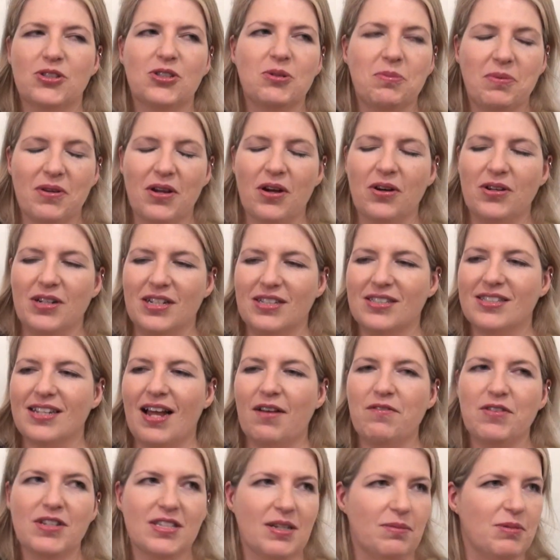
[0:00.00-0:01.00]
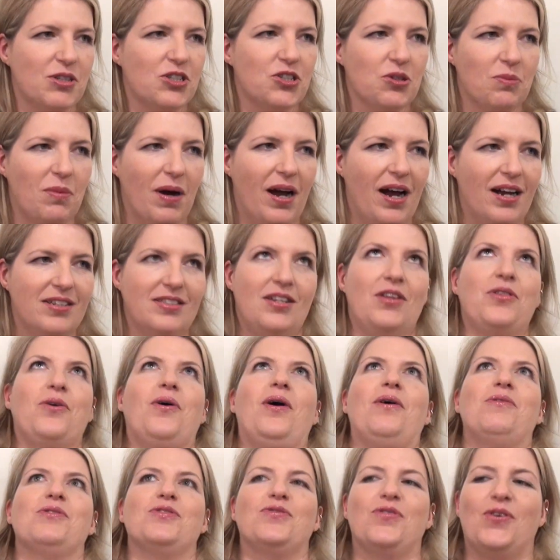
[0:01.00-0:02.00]
to be honest, every time I shut my eyes, I thought
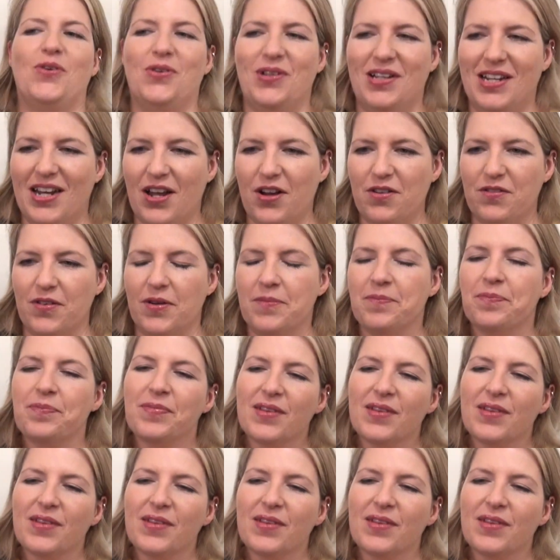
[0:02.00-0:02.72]
I was falling over.